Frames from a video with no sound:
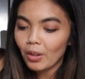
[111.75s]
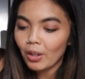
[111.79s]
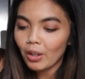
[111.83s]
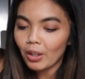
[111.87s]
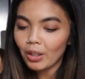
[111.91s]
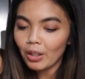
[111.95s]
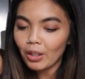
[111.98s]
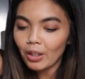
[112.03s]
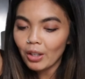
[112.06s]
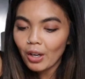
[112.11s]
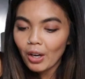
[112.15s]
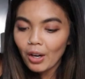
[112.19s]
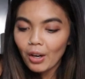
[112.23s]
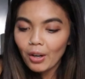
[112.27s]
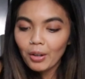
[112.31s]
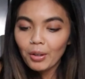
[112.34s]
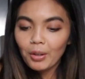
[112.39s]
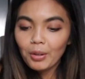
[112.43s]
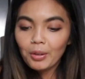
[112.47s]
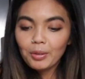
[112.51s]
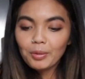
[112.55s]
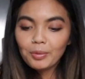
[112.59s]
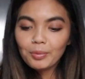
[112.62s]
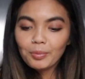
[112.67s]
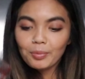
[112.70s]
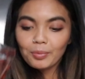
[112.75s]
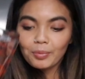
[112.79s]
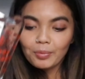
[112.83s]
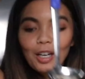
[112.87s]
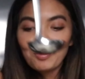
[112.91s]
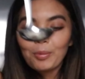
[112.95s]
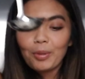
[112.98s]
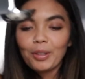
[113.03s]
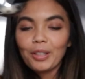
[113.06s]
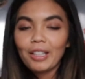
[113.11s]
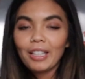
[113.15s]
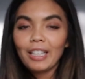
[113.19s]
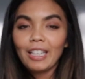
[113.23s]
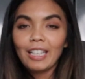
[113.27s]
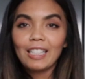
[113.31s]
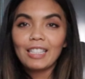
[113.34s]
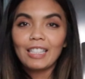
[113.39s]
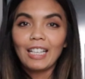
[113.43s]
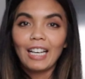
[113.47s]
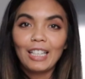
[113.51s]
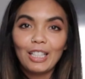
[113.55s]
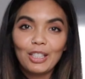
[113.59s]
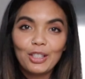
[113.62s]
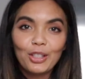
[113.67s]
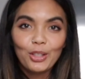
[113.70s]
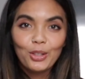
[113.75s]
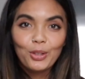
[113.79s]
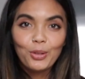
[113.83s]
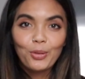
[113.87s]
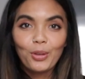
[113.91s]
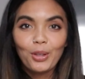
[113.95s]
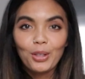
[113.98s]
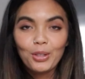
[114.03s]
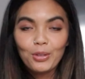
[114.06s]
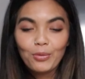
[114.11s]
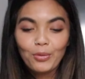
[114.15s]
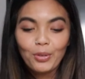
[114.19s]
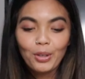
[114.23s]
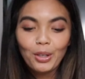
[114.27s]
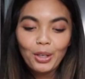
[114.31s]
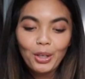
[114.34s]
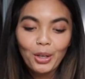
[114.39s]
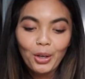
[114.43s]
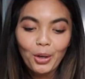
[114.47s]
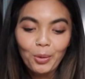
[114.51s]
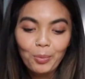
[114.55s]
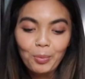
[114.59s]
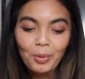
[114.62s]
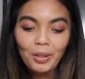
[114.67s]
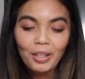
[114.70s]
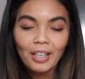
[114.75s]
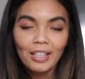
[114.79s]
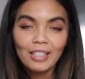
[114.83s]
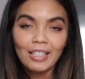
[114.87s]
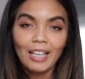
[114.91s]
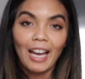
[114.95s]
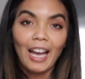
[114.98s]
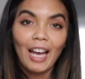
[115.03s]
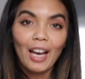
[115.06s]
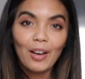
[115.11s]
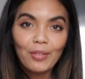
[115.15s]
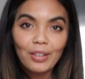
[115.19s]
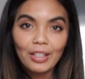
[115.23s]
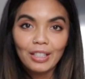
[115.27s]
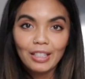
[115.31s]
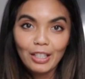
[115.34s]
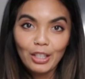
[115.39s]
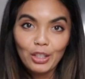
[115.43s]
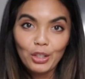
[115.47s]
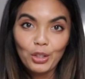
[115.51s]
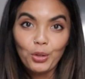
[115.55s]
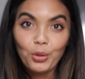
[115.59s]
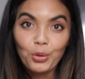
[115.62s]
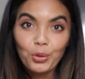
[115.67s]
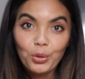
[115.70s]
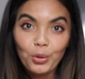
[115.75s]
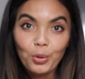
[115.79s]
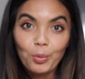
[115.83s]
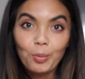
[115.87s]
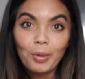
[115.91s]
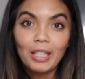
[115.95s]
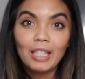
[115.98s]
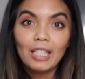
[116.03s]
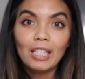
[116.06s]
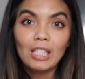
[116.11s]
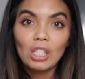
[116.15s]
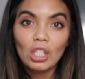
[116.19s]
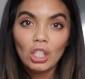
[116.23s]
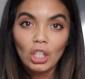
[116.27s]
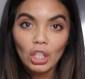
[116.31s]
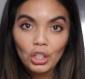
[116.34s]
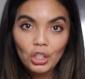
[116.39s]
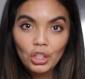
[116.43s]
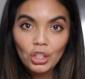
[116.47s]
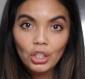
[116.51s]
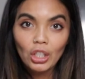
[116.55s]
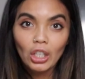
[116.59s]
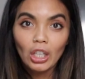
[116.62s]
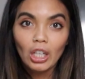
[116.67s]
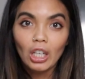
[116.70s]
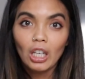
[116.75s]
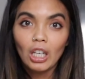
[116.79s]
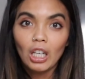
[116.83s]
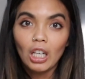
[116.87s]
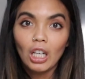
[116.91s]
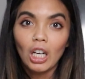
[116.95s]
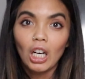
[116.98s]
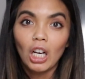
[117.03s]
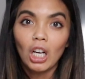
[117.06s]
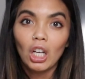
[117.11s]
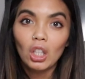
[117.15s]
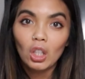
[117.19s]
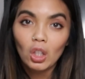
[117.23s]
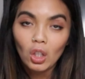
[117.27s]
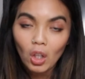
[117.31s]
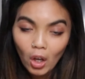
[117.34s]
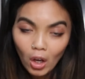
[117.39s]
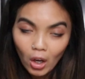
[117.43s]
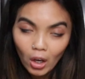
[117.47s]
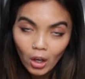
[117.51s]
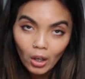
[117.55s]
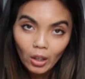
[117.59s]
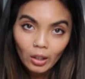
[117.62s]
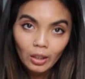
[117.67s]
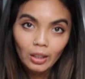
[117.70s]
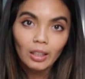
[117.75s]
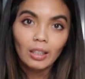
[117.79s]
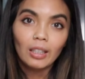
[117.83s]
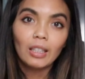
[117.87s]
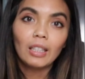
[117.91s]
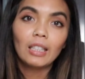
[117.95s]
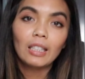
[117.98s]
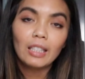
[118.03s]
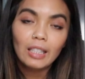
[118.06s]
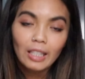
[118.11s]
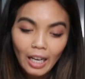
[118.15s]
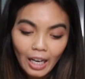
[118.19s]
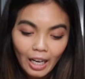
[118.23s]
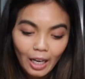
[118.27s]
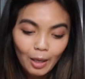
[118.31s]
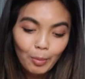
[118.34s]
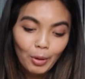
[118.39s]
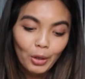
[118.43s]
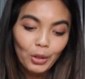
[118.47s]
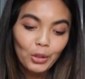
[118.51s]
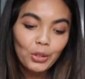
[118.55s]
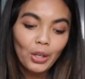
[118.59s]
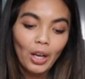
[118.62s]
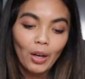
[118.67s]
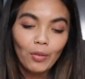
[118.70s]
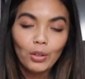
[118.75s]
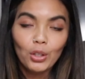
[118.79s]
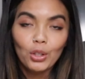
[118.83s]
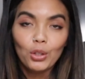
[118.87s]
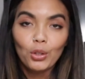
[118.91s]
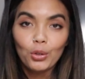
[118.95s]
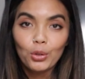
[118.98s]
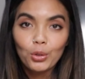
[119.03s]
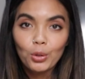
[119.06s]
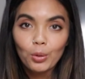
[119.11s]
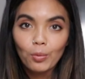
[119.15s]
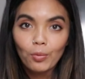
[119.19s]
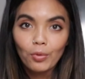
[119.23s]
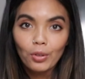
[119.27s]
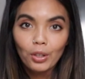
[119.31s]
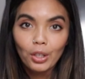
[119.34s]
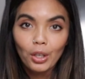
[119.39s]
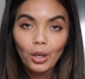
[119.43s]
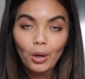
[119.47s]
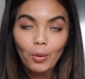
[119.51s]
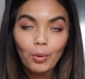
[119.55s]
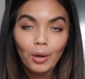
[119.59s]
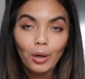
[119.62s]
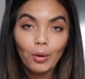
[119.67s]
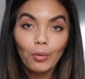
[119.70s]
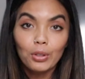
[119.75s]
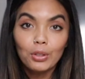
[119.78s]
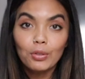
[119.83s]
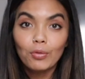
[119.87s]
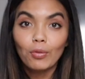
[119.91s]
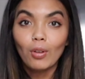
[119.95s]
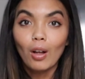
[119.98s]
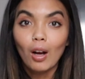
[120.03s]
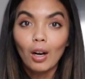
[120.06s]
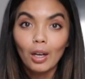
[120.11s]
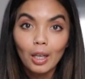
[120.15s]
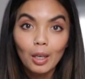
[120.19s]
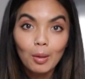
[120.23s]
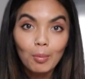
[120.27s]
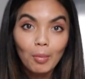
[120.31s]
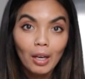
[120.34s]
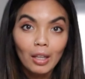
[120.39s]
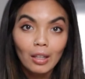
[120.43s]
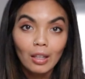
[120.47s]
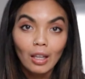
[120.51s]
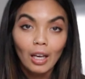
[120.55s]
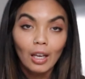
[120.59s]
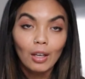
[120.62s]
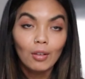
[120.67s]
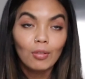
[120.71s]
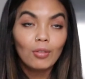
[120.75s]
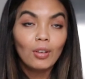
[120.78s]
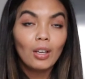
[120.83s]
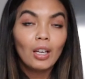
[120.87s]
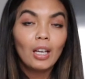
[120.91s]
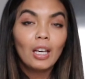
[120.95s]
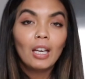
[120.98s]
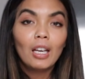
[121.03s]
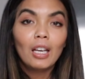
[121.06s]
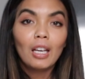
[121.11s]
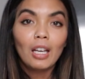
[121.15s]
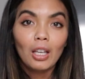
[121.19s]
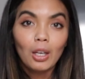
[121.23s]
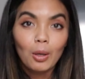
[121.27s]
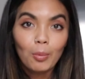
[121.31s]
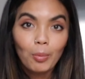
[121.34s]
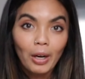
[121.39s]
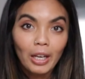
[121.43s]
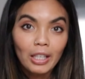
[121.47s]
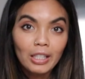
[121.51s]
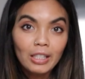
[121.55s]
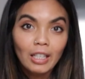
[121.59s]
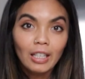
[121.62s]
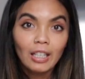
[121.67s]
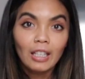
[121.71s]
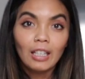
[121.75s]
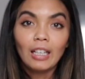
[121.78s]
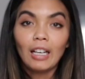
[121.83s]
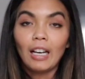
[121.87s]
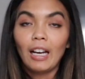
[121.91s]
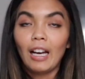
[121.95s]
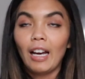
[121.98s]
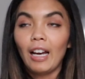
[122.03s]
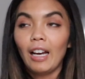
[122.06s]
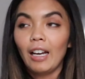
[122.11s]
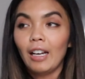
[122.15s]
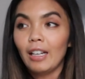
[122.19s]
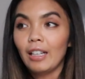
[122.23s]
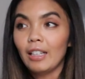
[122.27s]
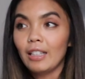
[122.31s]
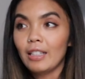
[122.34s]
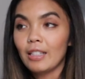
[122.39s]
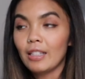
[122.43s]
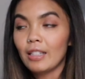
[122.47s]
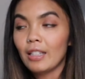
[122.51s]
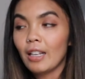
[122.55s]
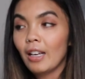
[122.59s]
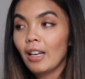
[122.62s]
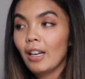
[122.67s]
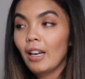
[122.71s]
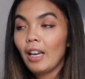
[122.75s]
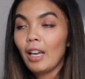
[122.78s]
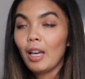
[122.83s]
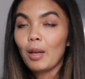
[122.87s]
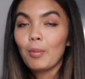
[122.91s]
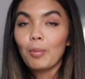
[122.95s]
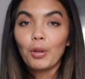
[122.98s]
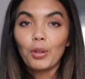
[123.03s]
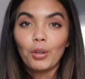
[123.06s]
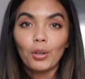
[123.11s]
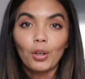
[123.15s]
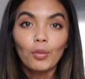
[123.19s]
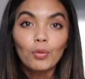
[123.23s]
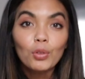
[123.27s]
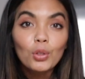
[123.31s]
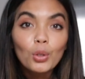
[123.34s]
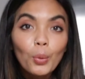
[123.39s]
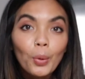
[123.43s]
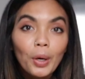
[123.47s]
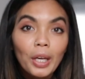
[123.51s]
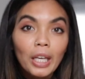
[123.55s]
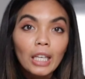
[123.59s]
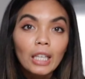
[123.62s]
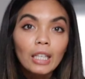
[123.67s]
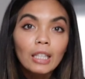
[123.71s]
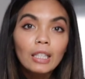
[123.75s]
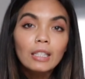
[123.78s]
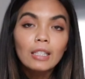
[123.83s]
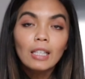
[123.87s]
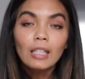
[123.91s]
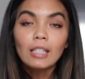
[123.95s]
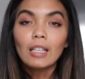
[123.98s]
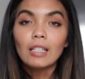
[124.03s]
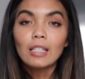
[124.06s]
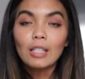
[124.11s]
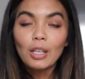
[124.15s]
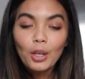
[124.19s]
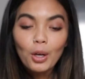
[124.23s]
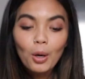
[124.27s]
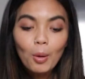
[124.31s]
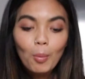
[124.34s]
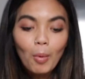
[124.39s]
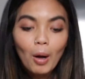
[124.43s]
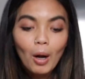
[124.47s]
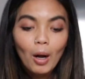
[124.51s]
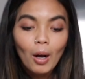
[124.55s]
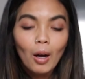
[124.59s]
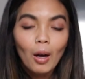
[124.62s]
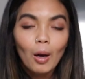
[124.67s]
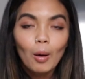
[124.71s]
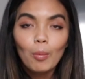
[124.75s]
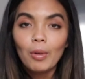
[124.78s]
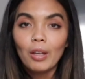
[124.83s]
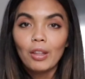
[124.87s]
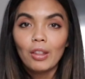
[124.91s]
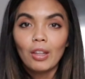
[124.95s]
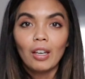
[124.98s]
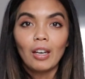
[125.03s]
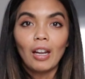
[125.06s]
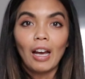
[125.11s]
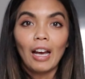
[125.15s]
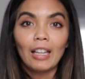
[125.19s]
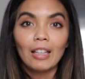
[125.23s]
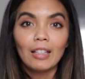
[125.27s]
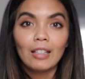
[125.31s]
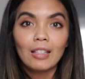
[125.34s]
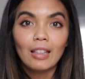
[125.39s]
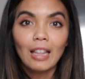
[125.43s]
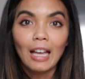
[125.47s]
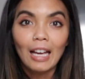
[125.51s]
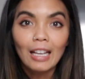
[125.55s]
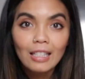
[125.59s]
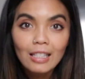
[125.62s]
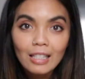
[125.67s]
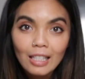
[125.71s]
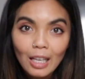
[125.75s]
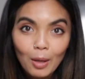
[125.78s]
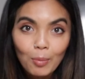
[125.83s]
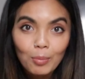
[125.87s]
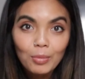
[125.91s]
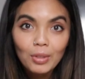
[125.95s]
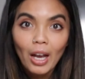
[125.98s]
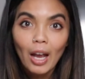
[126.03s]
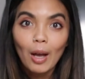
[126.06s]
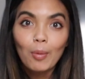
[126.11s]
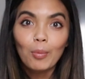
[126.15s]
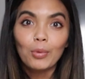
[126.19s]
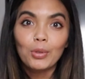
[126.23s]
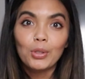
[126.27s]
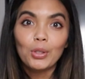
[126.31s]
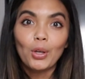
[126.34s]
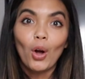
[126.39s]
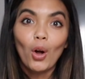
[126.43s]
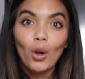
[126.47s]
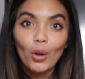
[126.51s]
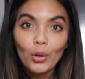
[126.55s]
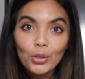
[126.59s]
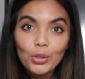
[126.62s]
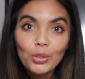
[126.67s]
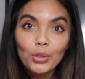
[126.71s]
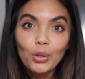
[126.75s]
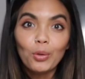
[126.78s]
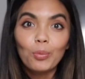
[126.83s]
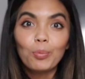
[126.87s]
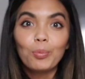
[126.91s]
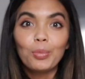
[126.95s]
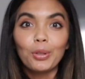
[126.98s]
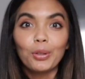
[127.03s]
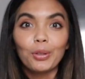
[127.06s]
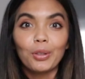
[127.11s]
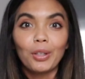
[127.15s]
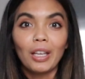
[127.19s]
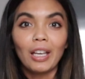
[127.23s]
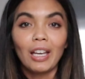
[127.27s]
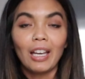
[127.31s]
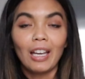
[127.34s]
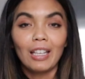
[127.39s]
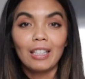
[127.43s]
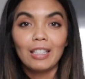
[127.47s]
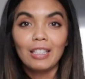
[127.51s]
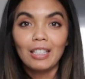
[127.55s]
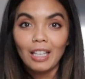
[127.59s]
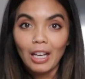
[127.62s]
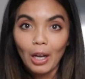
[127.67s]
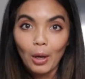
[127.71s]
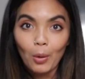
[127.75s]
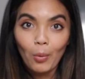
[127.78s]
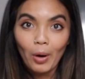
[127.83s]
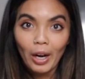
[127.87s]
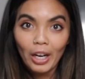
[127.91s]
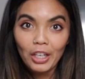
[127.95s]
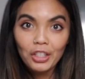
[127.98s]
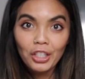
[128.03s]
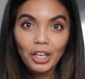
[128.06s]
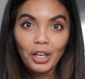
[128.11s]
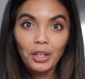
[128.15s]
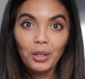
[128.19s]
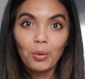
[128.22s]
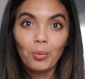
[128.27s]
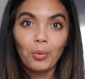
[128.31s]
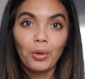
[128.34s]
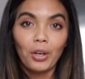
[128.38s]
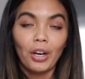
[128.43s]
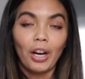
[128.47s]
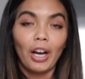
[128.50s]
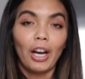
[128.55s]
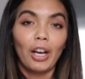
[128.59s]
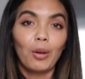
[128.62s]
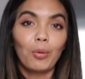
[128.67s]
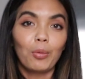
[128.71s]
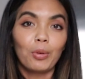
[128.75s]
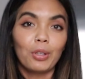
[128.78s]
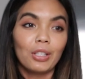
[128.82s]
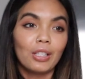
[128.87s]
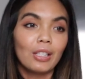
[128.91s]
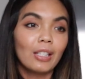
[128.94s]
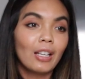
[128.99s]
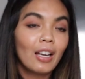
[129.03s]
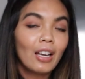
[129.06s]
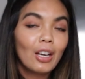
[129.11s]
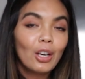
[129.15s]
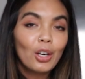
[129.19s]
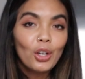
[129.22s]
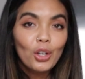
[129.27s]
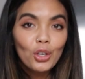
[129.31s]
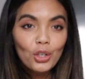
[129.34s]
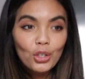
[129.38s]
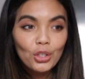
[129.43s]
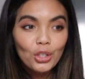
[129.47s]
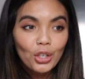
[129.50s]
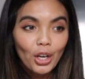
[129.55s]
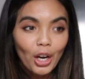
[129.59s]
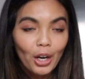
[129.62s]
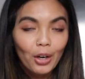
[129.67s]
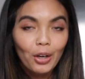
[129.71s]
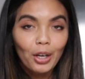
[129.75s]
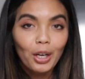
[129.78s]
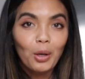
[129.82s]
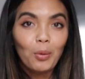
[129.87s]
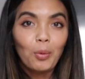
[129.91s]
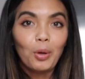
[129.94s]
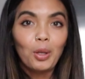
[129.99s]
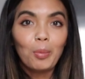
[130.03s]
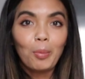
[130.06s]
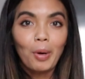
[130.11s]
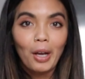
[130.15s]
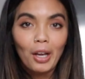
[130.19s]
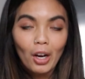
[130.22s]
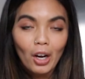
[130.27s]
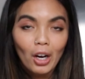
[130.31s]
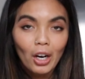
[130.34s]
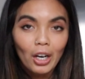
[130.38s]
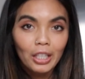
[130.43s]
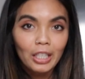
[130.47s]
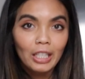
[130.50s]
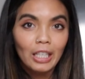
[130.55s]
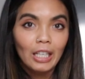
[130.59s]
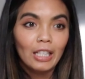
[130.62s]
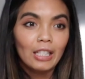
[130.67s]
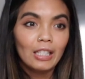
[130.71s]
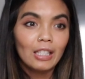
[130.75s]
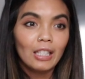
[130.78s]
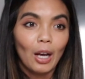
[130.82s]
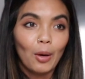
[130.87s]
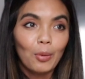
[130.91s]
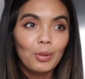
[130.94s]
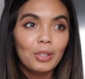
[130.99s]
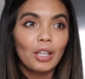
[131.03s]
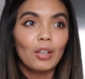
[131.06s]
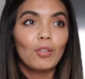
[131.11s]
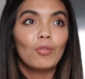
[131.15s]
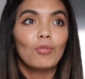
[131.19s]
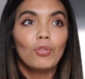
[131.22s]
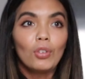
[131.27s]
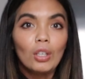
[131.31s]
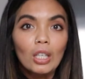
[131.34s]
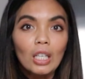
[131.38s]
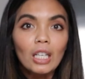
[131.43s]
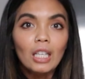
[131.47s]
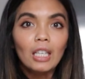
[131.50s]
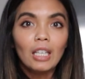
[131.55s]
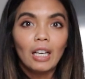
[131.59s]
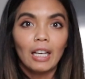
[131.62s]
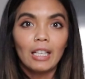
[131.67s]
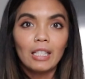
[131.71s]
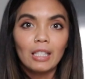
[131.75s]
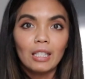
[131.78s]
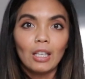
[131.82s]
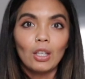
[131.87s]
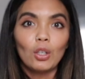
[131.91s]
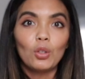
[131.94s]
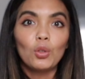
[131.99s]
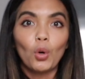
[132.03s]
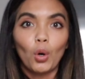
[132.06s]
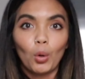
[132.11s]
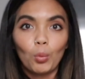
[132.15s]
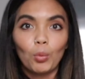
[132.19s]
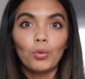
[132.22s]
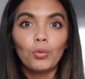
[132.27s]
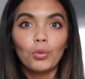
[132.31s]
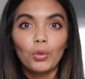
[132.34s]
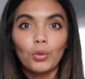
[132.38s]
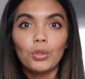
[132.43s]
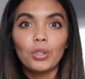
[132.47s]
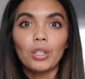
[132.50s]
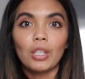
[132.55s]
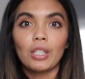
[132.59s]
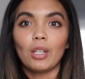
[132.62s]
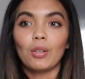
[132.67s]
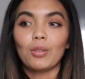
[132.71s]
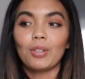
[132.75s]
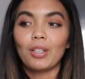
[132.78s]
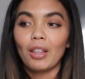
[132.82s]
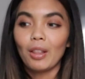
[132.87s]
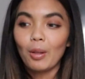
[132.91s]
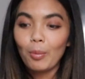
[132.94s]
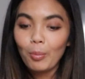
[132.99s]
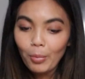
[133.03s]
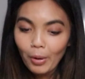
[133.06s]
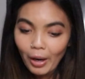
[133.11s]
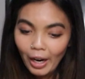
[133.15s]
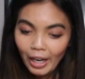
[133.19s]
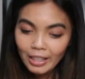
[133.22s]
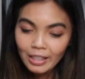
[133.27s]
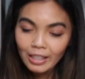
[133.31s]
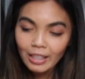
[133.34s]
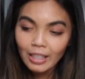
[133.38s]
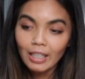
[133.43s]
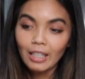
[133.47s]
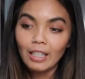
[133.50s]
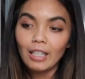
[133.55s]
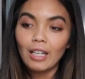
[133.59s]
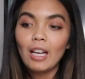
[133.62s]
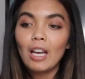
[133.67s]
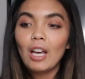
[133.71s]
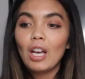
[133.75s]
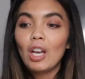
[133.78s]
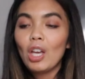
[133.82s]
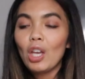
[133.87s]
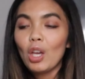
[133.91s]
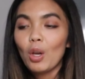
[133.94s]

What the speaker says: There you go. I'm really excited to do this video because I haven't done YouTube in such a long time. I used to have a YouTube video where I was vlogging my life in Nebraska as a mother of twins, as a single mom, and then at that same time was also building a DIY channel where I was sharing with my audience. I was like veganizing normal foods because I was in Nebraska.